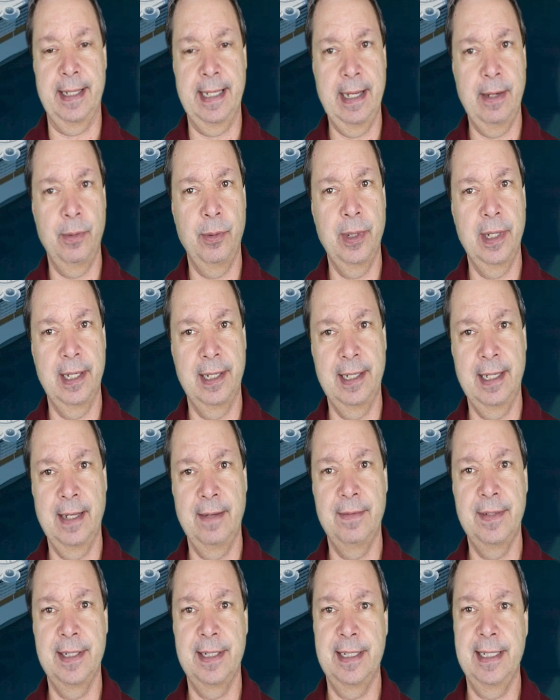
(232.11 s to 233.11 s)
They would
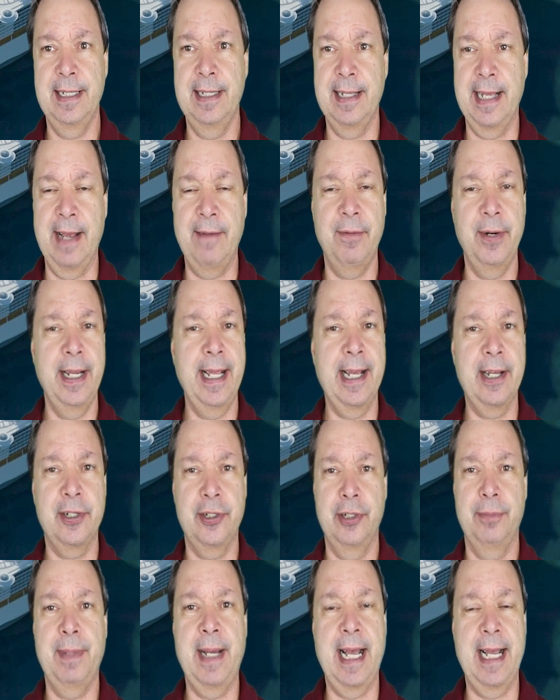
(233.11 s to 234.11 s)
love to see every
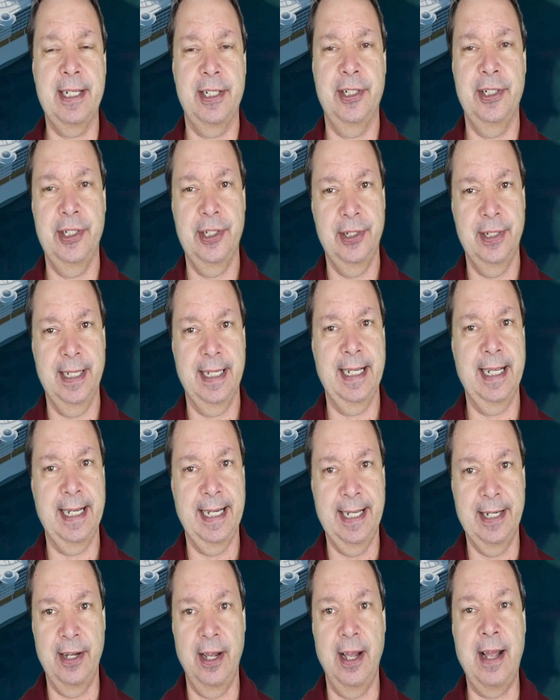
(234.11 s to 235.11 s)
extra passenger that can
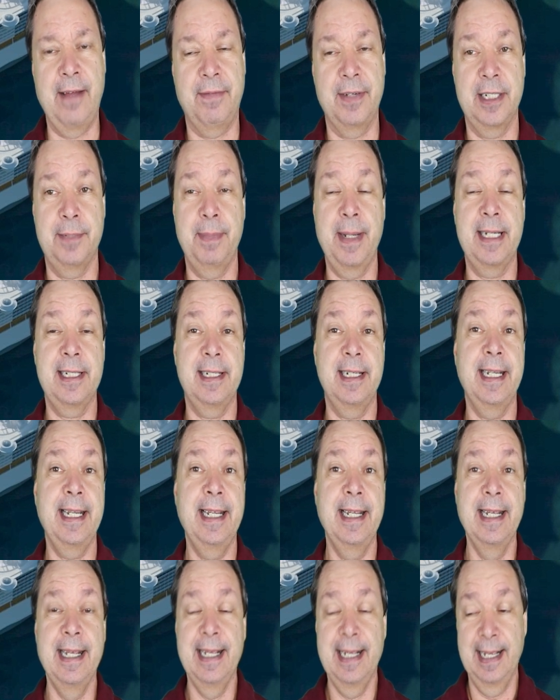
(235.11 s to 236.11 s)
get off,
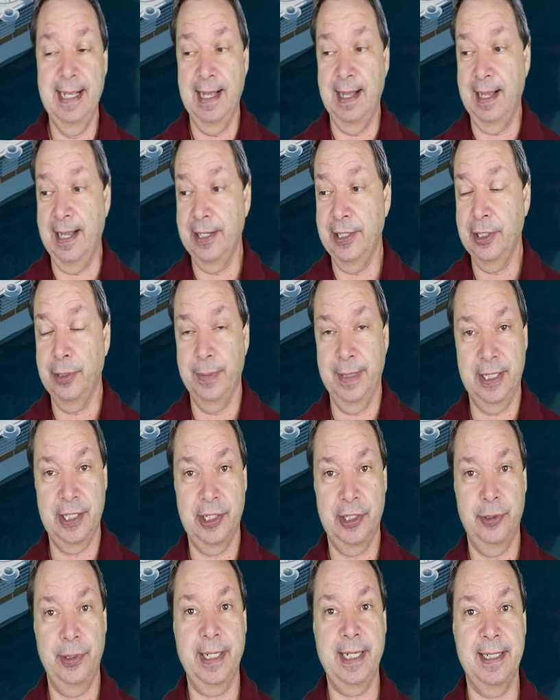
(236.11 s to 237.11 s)
especially under
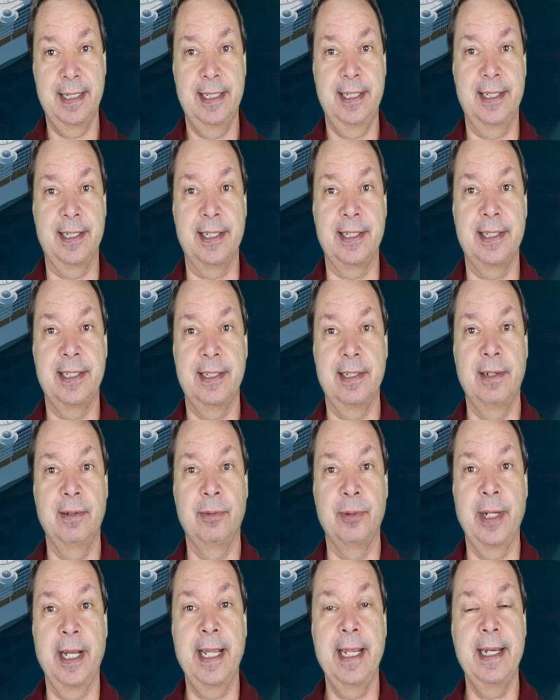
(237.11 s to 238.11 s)
restrictions,
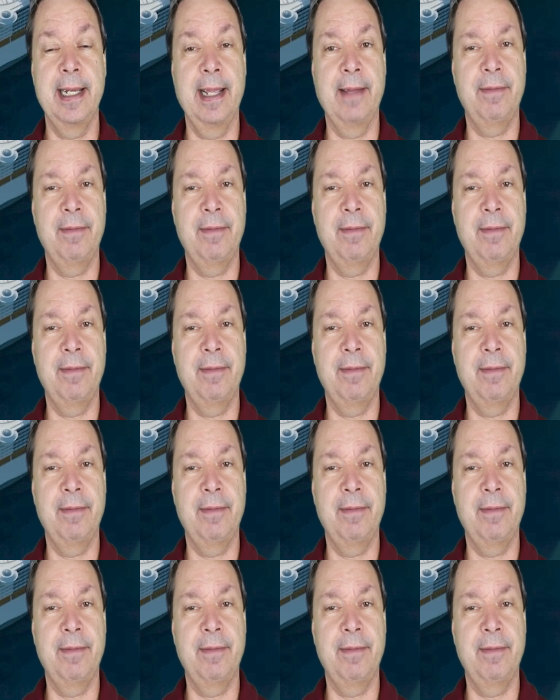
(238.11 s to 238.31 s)
right?